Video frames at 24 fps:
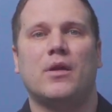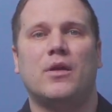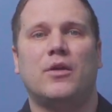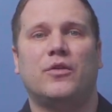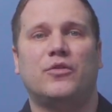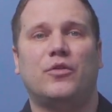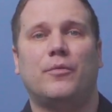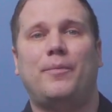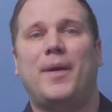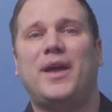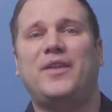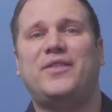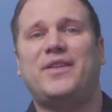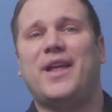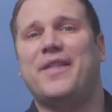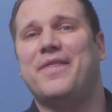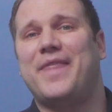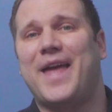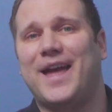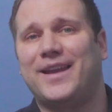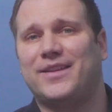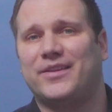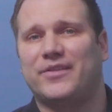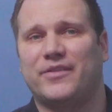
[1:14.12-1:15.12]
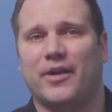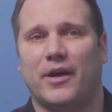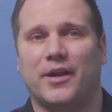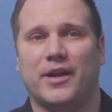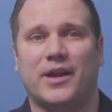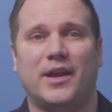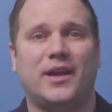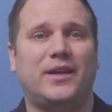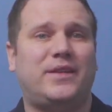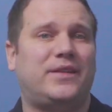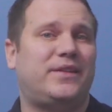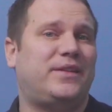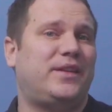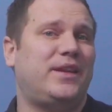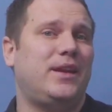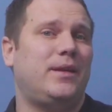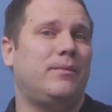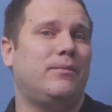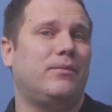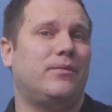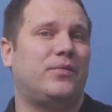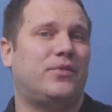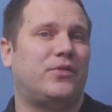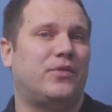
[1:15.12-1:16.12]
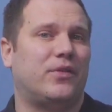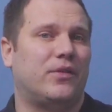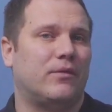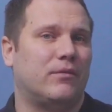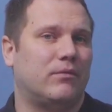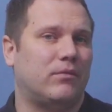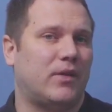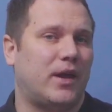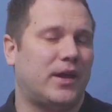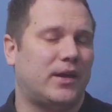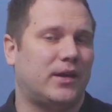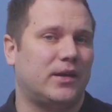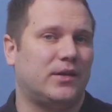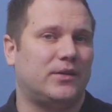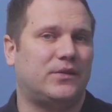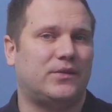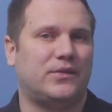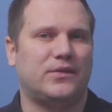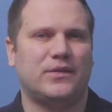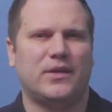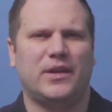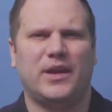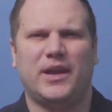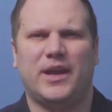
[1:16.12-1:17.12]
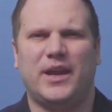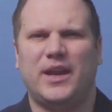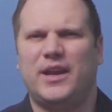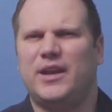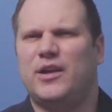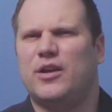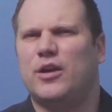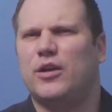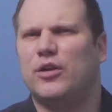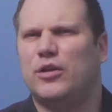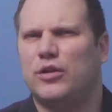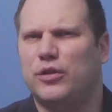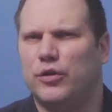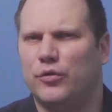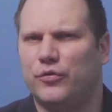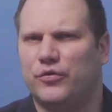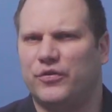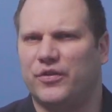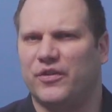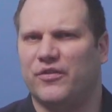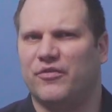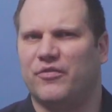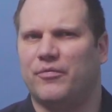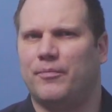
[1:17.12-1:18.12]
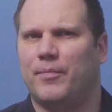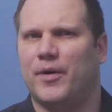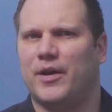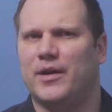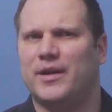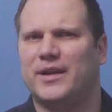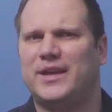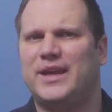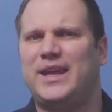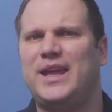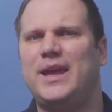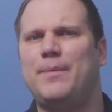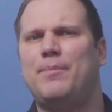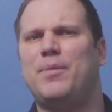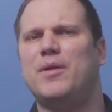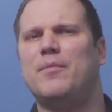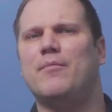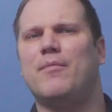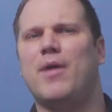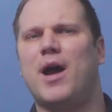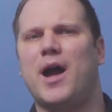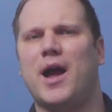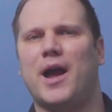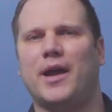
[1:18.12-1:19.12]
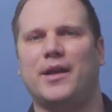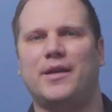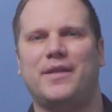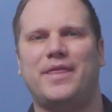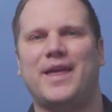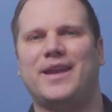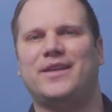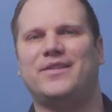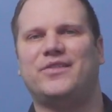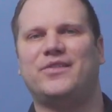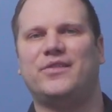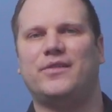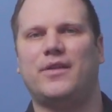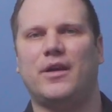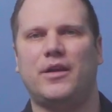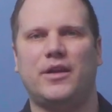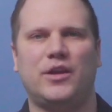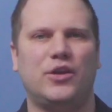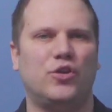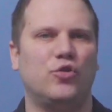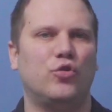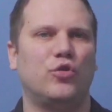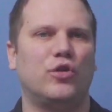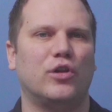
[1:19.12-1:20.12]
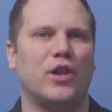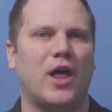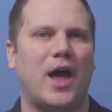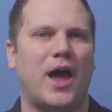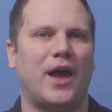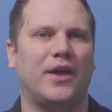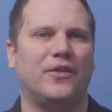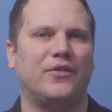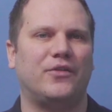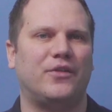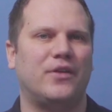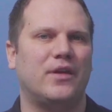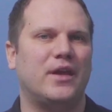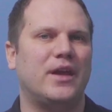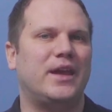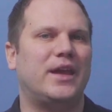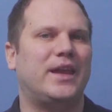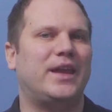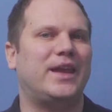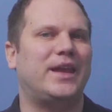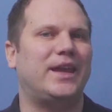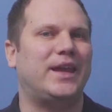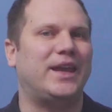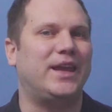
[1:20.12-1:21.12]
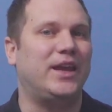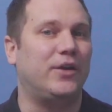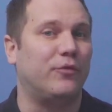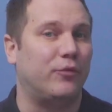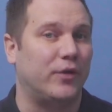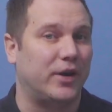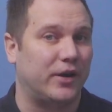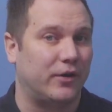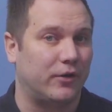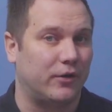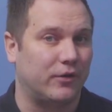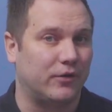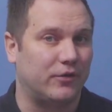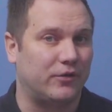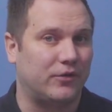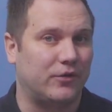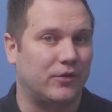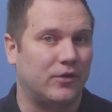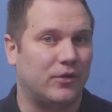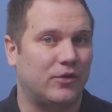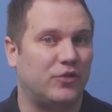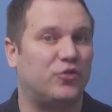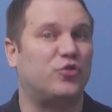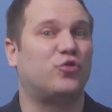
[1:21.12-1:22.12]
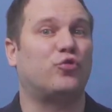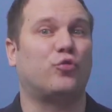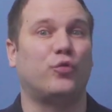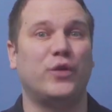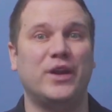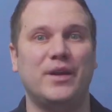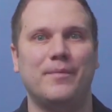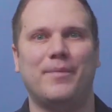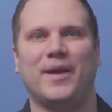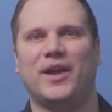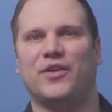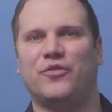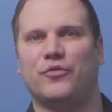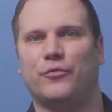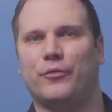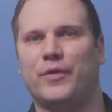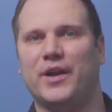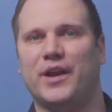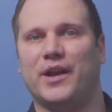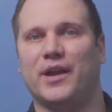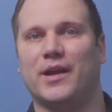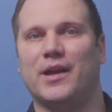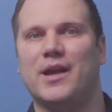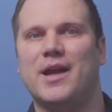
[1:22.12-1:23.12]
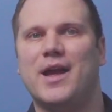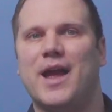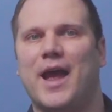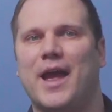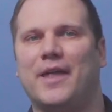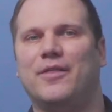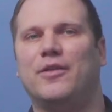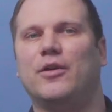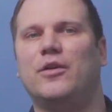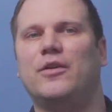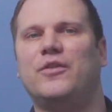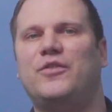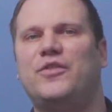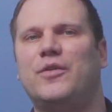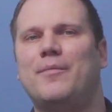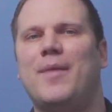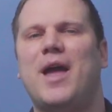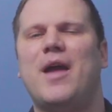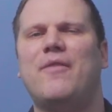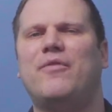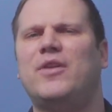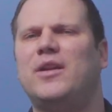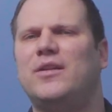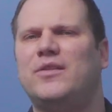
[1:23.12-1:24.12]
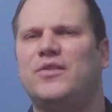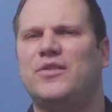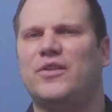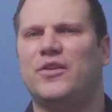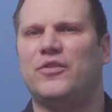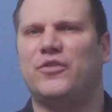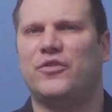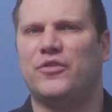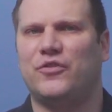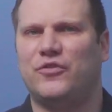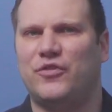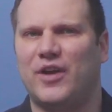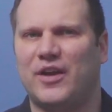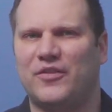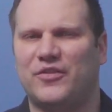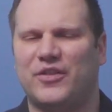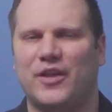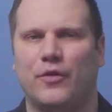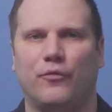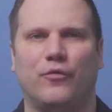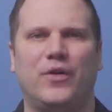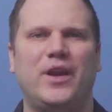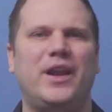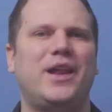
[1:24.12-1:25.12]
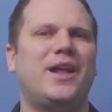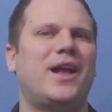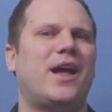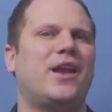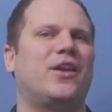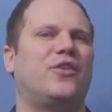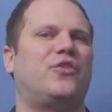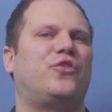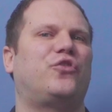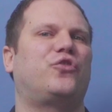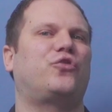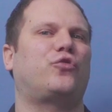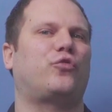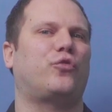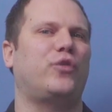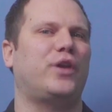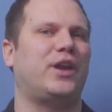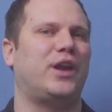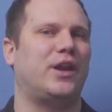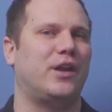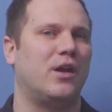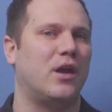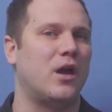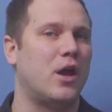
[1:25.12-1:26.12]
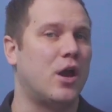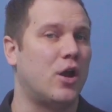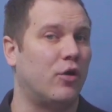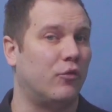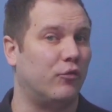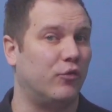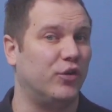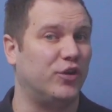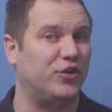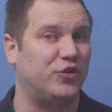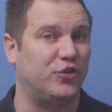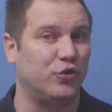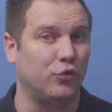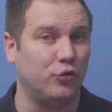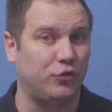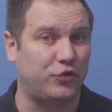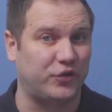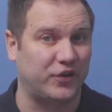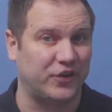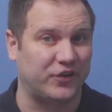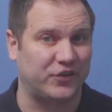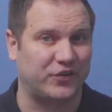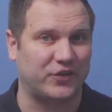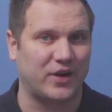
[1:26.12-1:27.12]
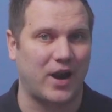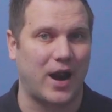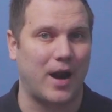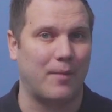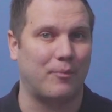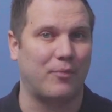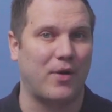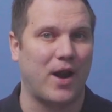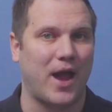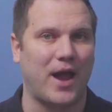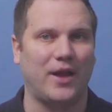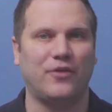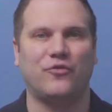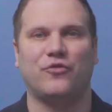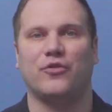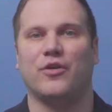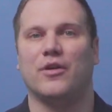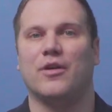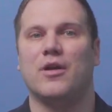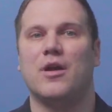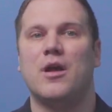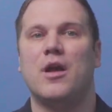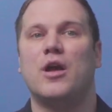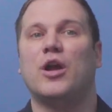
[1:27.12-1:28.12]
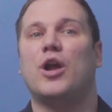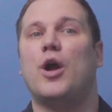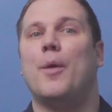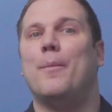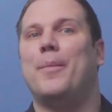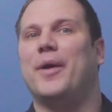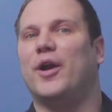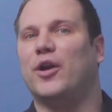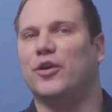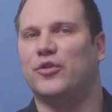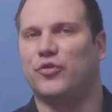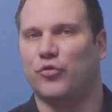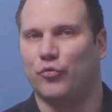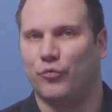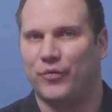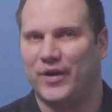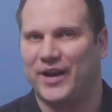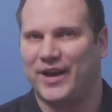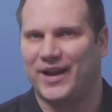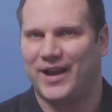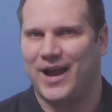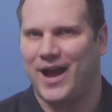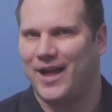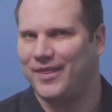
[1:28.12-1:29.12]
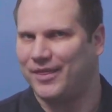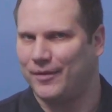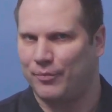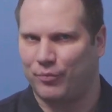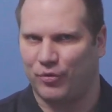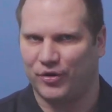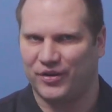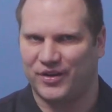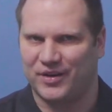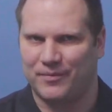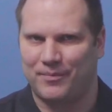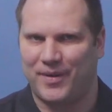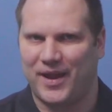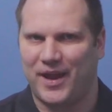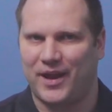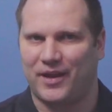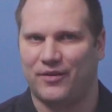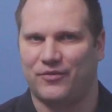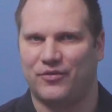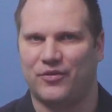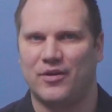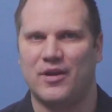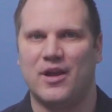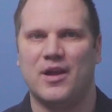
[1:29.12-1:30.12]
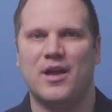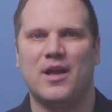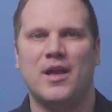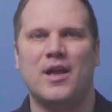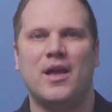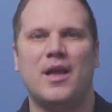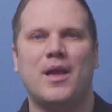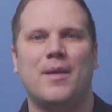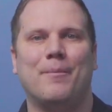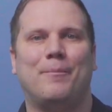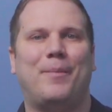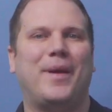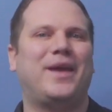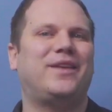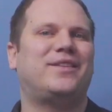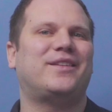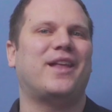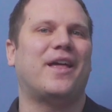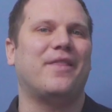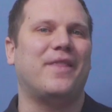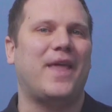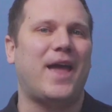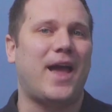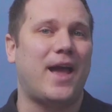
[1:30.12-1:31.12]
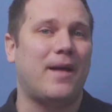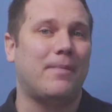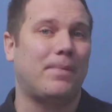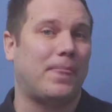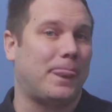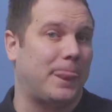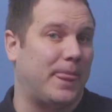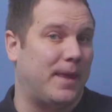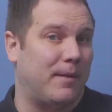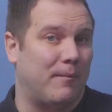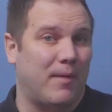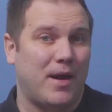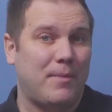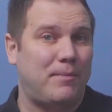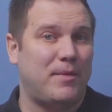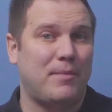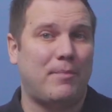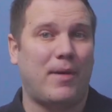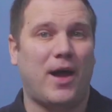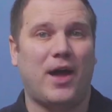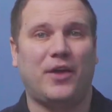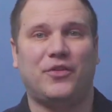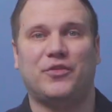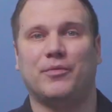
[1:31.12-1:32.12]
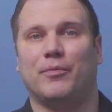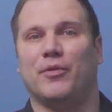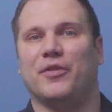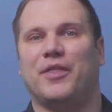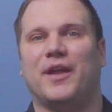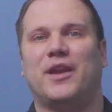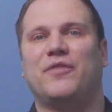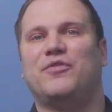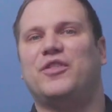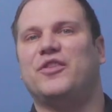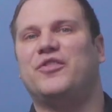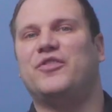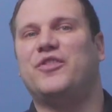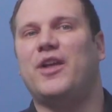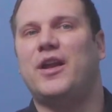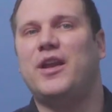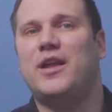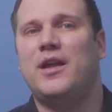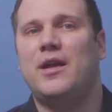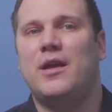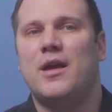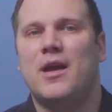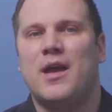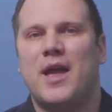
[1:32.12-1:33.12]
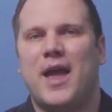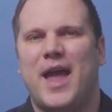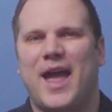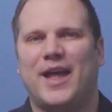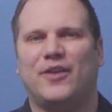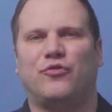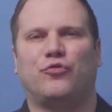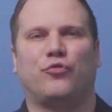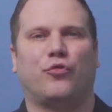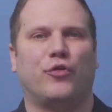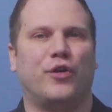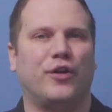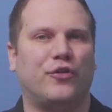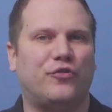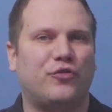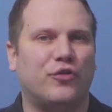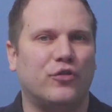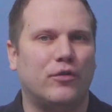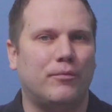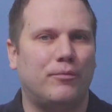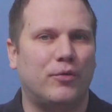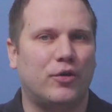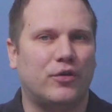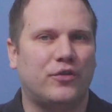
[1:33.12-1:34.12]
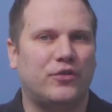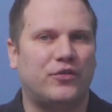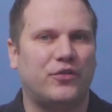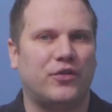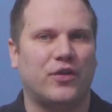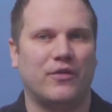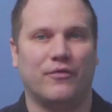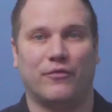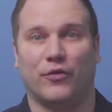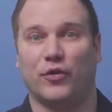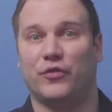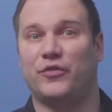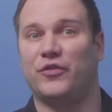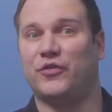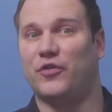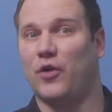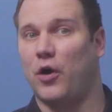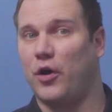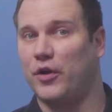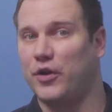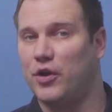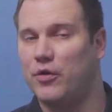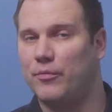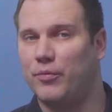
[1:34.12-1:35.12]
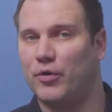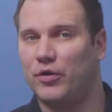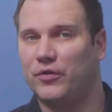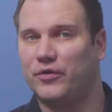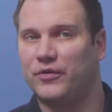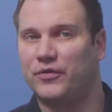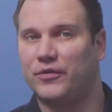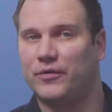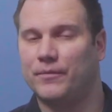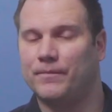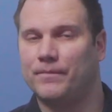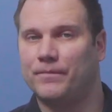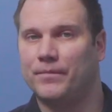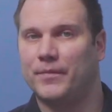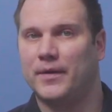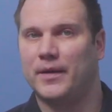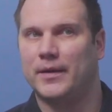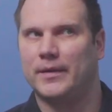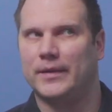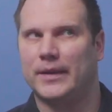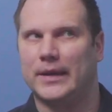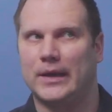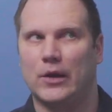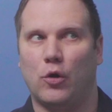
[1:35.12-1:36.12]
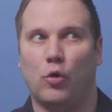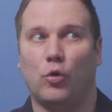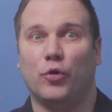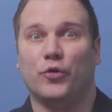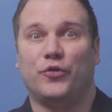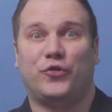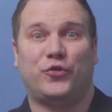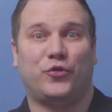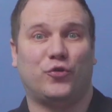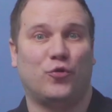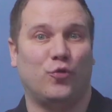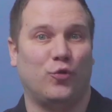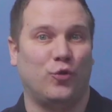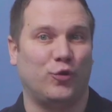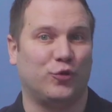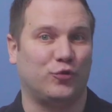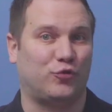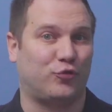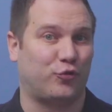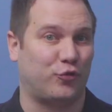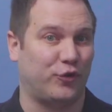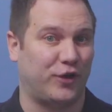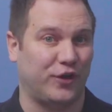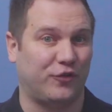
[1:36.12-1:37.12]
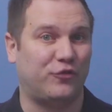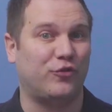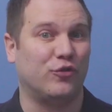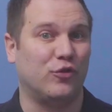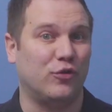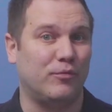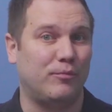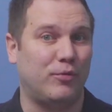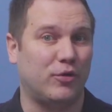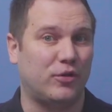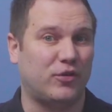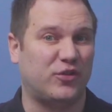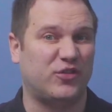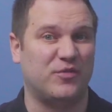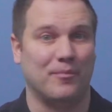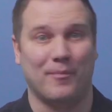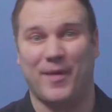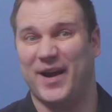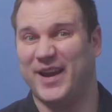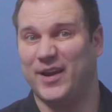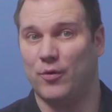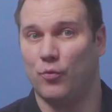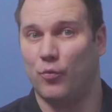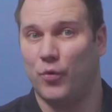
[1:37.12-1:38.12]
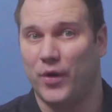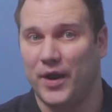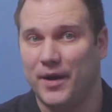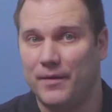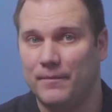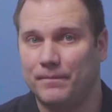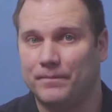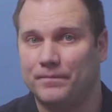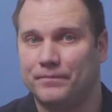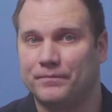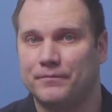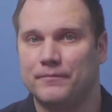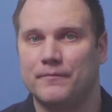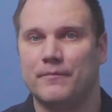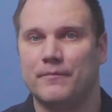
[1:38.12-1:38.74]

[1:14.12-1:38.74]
So based on that study, it seems like it's inconclusive, but keep in mind that study utilized e-readers, screen-based reading, and there is some evidence to suggest that reading on a screen reduces comprehension compared to reading on the printed page. Based on that, it might be possible that if the study had traditional books versus audiobooks, the old school traditional books might win.